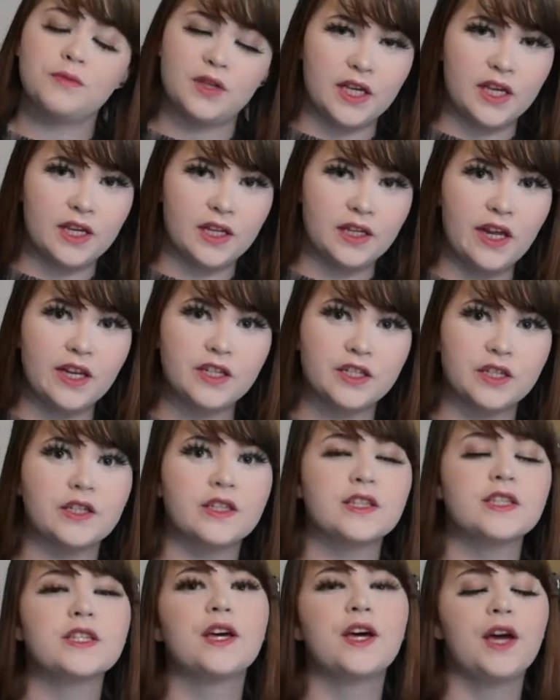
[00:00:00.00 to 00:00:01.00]
League of
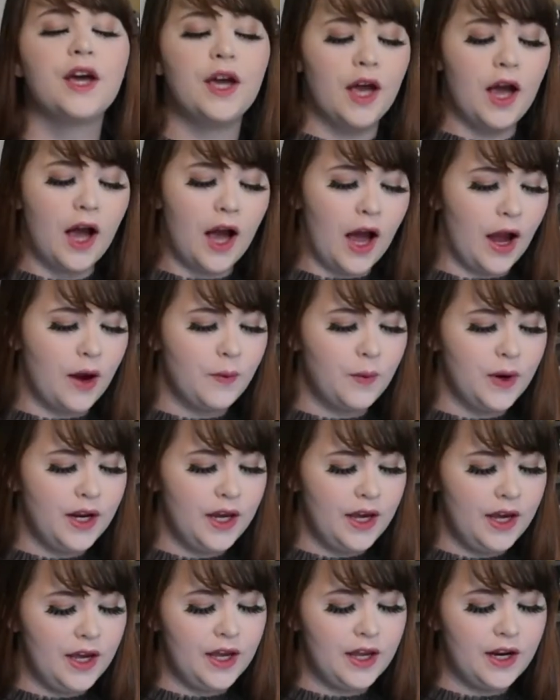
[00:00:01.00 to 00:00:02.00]
Legends. I went
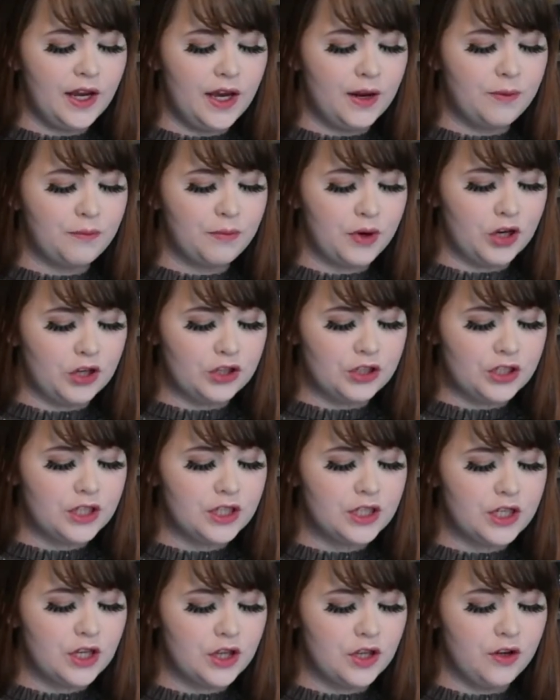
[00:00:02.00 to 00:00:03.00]
ahead and
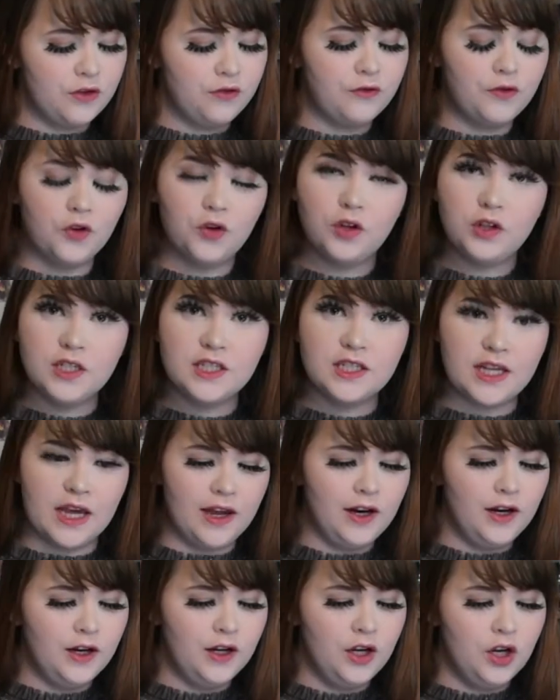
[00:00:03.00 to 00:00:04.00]
purchased the full
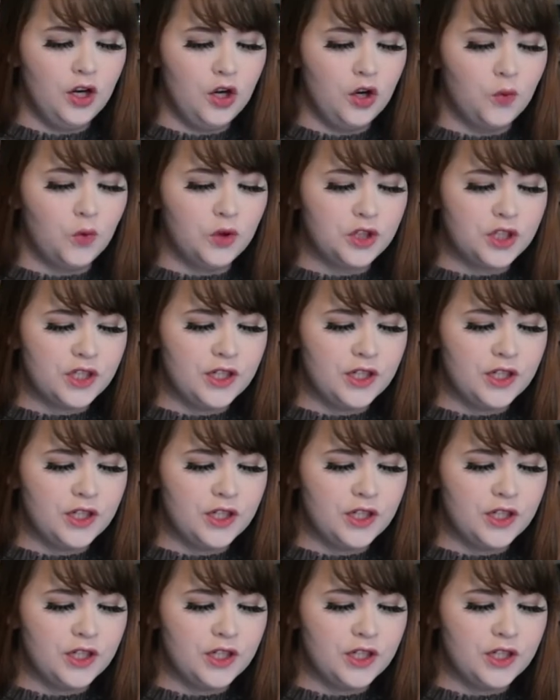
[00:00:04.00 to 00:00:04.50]
set, which